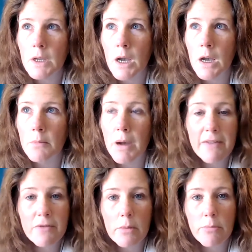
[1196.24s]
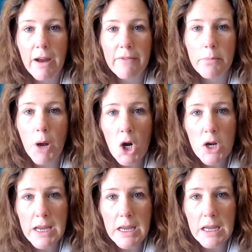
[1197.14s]
buy from a private
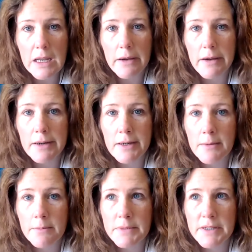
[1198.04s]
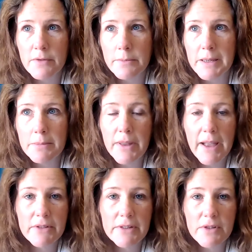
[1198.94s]
party. Different people
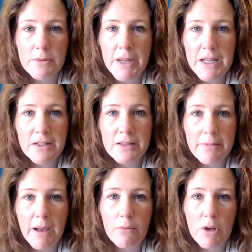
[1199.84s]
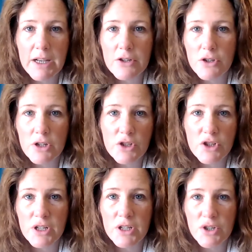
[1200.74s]
have different opinions about what I should and
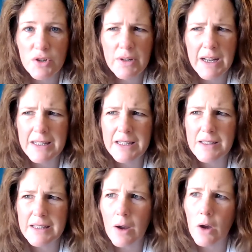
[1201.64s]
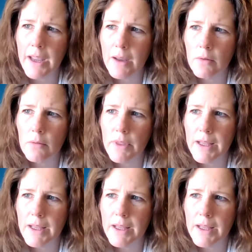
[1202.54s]
shouldn't do. And I need to say, okay, well,